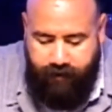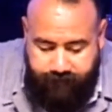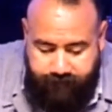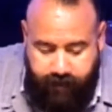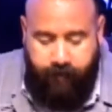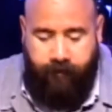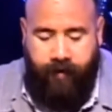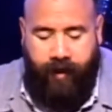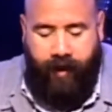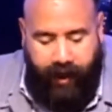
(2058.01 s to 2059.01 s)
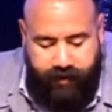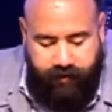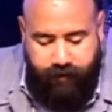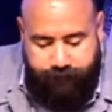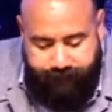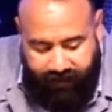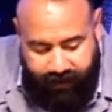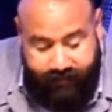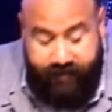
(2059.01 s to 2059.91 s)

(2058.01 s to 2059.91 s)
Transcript: fear and faith,